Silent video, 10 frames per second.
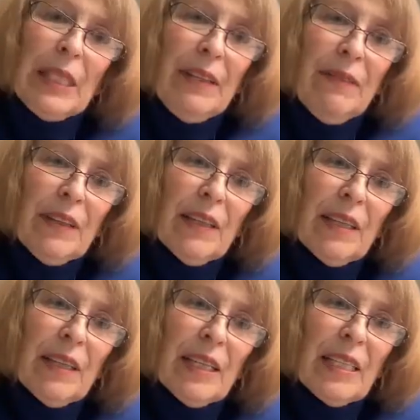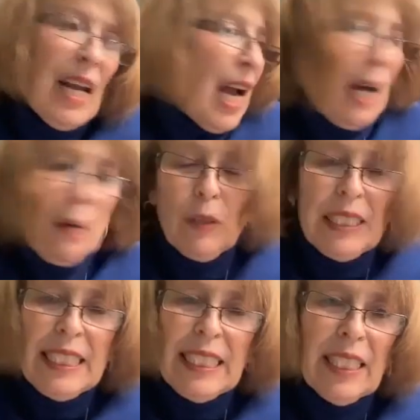believe it, I
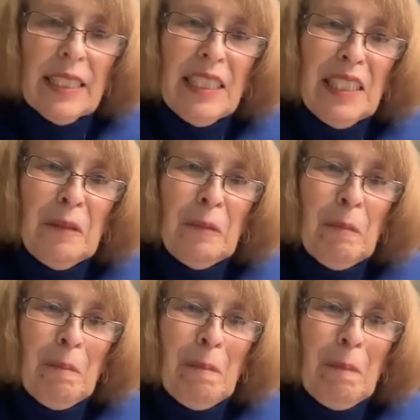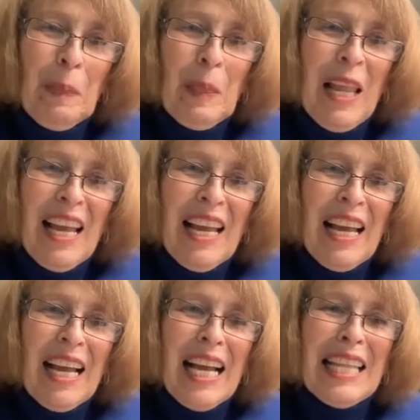wouldn't see it.
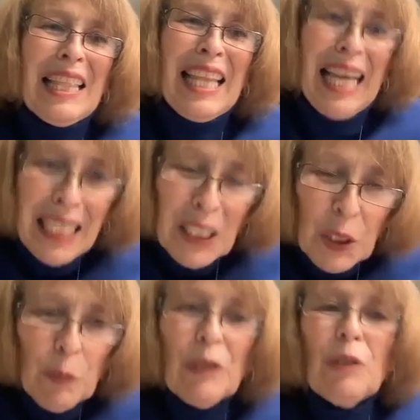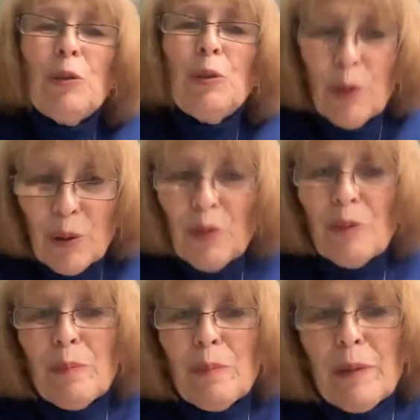And that's what the truth
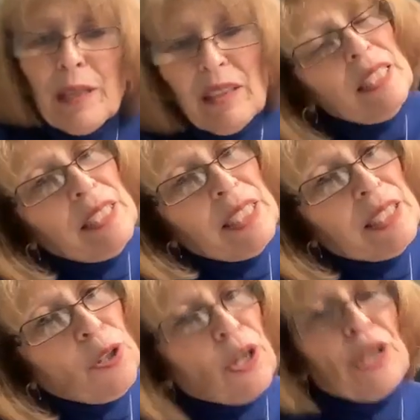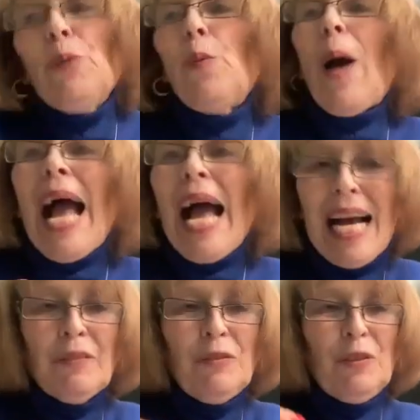of these illnesses are. You
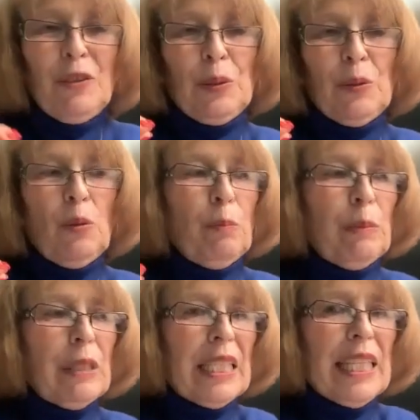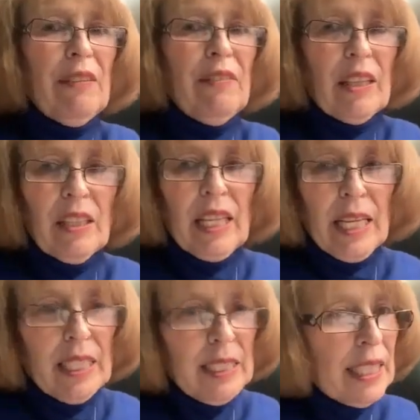have to believe that
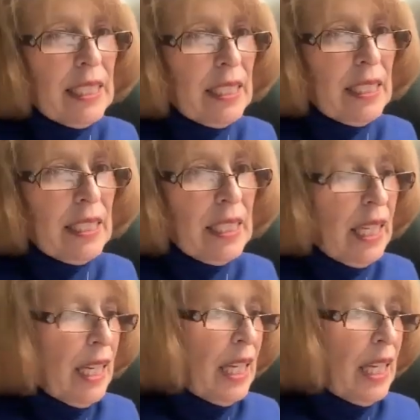they exist.